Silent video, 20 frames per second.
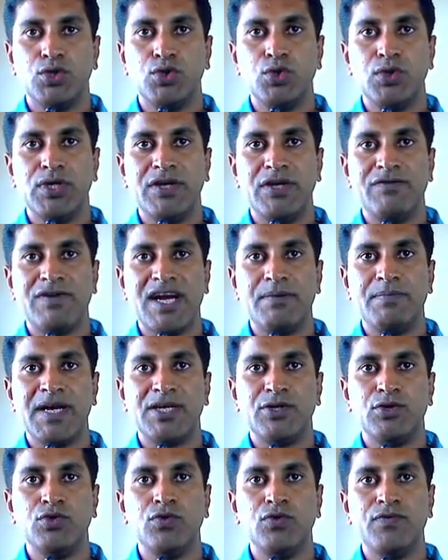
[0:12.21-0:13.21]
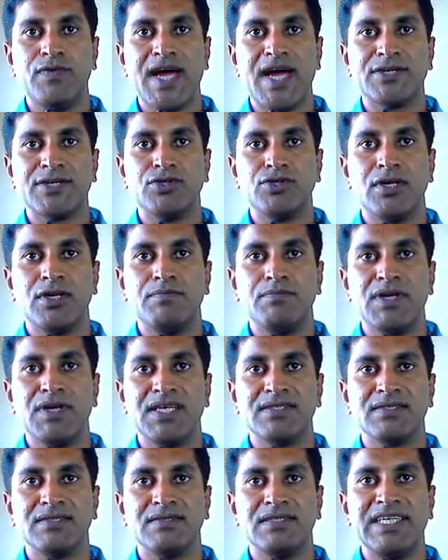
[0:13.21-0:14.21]
2 divided by 2 factorial
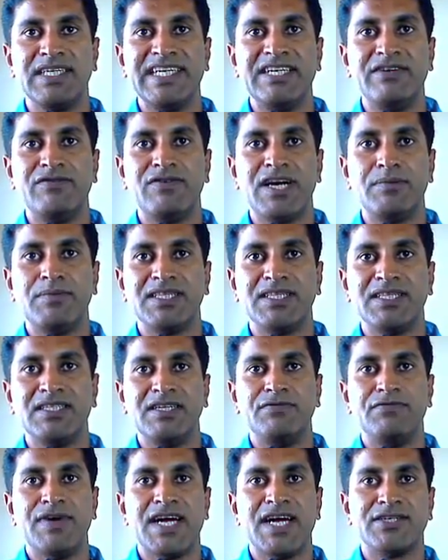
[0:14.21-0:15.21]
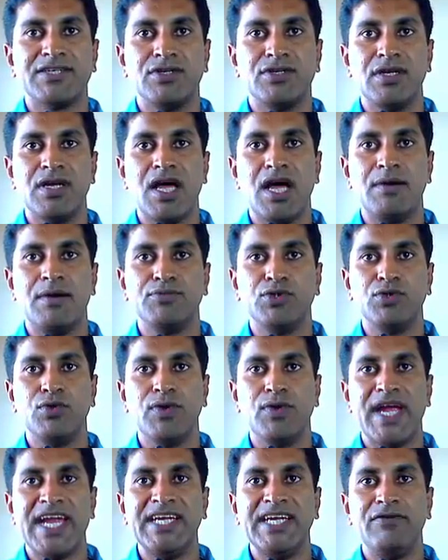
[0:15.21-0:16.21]
plus 3 divided by 3 factorial up
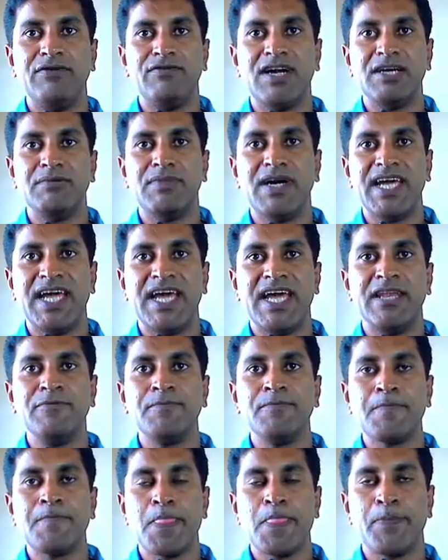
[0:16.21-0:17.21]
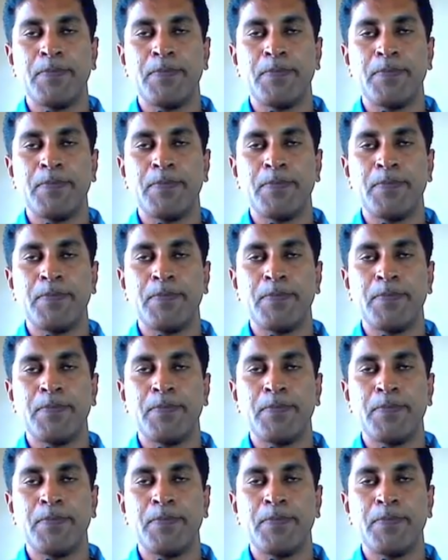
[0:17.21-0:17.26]
to n divided by n